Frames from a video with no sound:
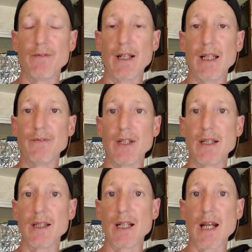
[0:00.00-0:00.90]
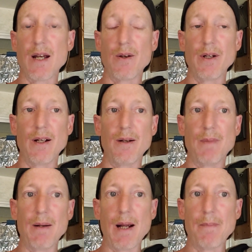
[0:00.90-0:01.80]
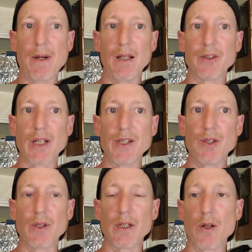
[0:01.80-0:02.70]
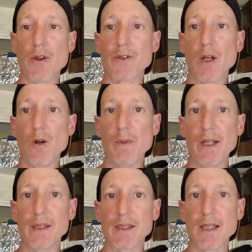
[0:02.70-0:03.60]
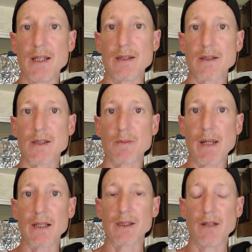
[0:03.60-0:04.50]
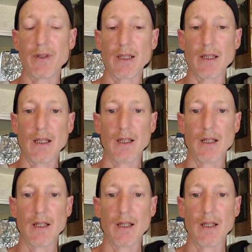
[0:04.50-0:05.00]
If I left anything out, I apologize. You can go to the Toman and see the specs of it.